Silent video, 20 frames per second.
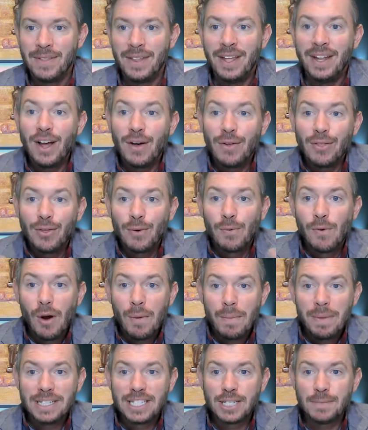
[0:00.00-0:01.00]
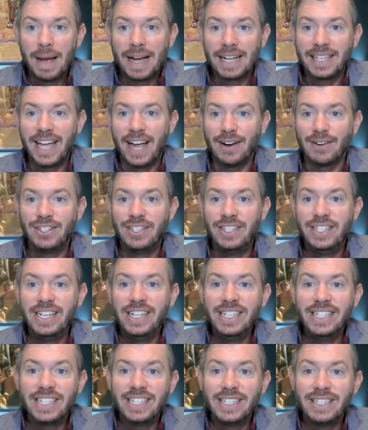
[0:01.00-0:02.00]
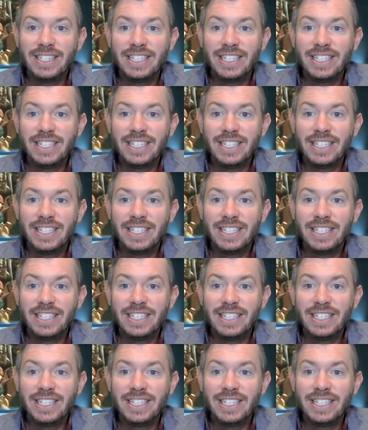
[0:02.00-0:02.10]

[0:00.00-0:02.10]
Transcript: Now, the Roman spectators didn't